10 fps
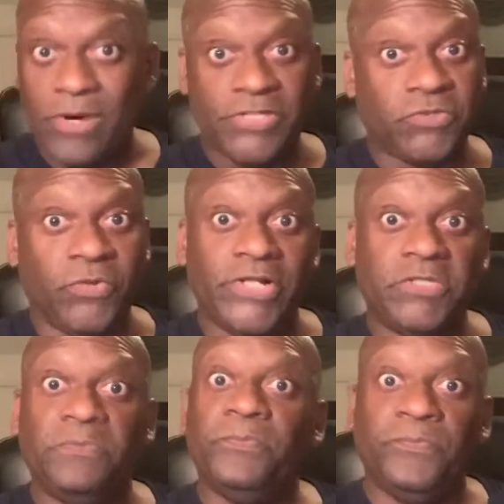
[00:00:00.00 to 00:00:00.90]

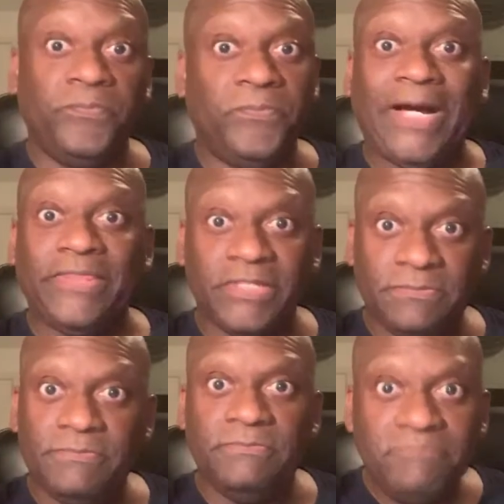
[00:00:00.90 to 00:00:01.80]
restaurants by the
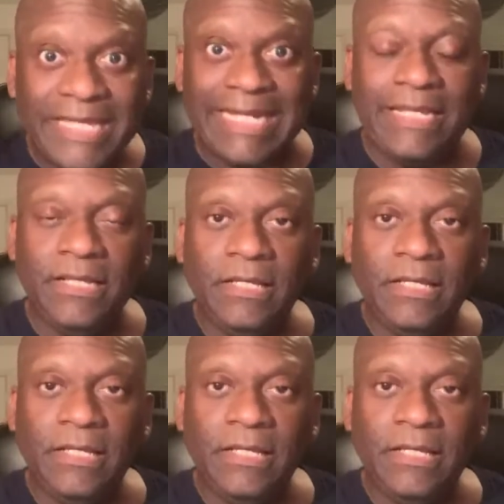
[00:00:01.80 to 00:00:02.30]
many